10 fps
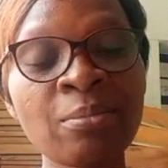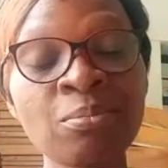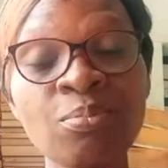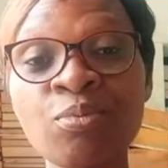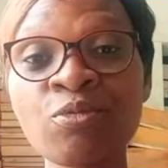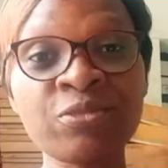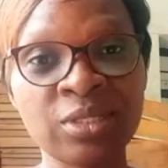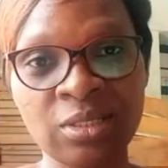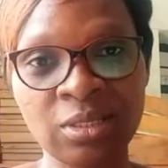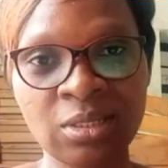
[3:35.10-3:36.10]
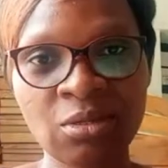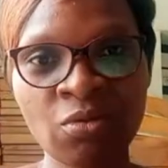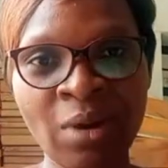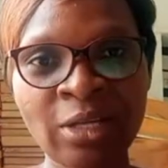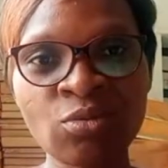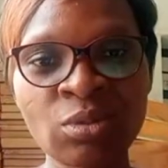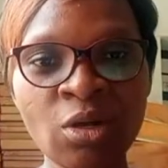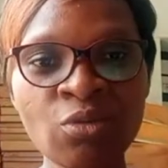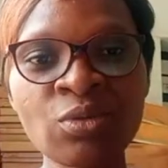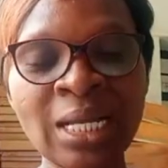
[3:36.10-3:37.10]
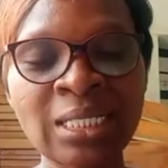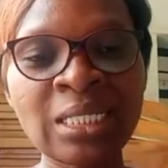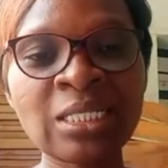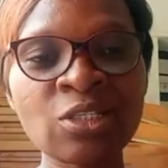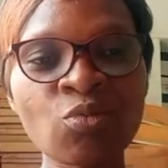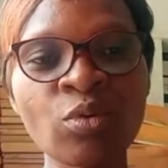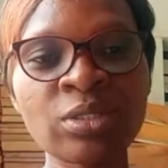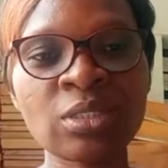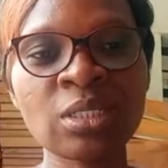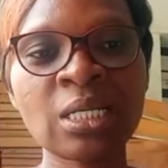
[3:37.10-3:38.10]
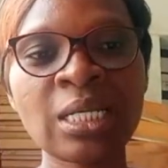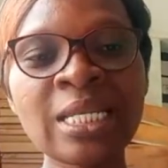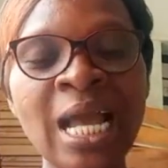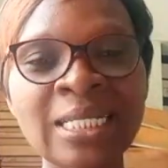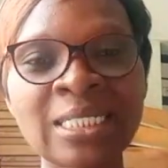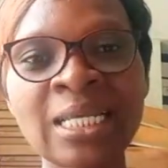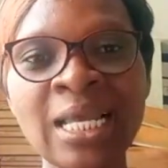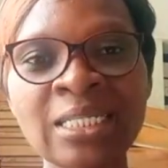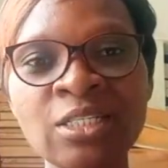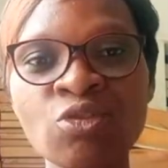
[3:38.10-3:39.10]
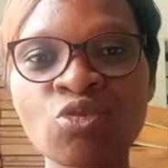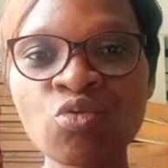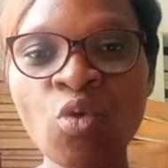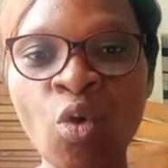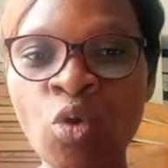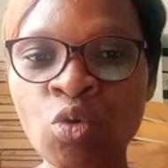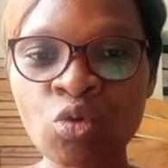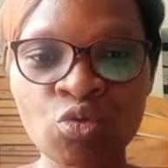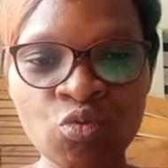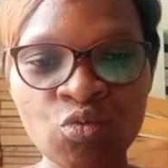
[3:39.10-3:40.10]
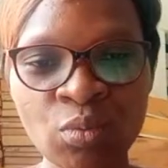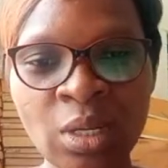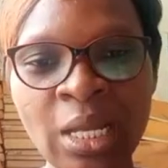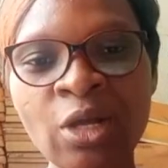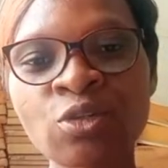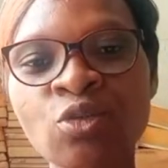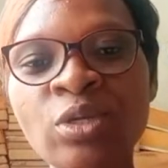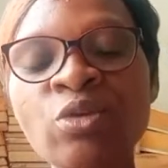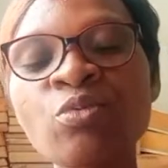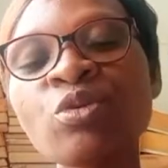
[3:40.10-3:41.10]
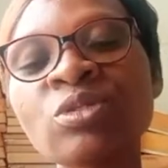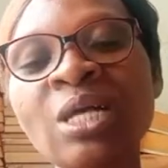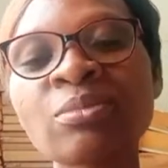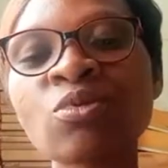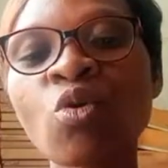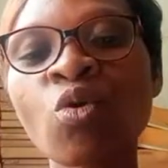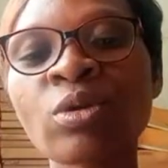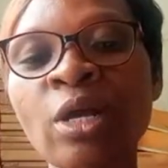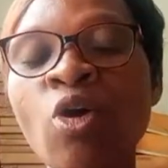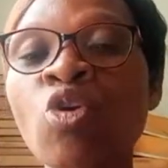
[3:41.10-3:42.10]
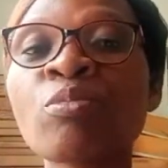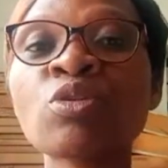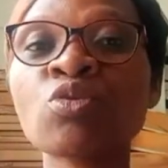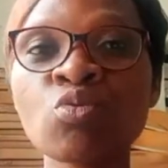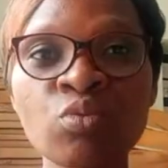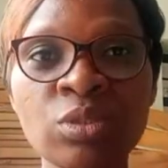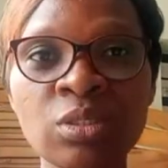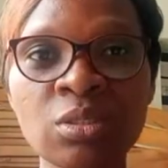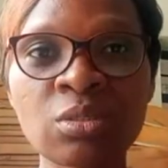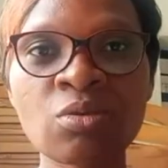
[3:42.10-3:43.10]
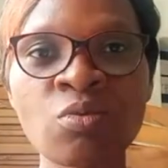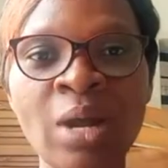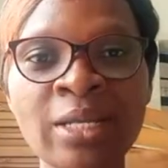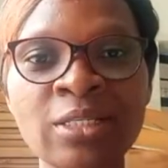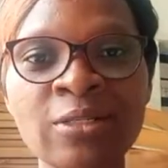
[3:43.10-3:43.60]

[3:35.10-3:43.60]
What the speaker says: proofs, right, to tell you that this is what they are saying, it is true or not true. So they use something called economic tools, right?